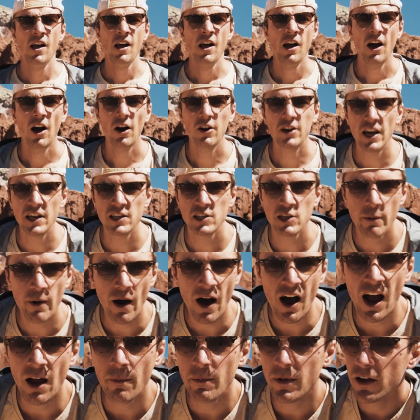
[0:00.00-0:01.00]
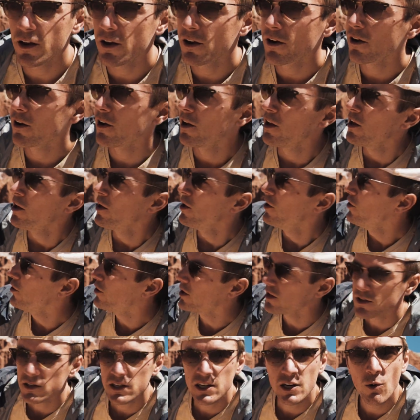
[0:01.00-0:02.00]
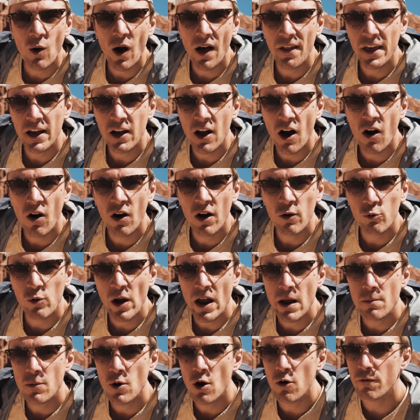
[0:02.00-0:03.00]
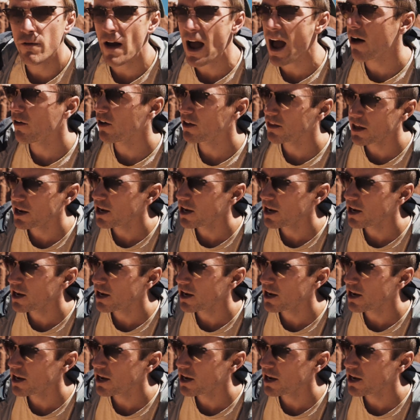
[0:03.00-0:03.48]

Okay, so behind me here, you can see why they call it Rainbow Valley, the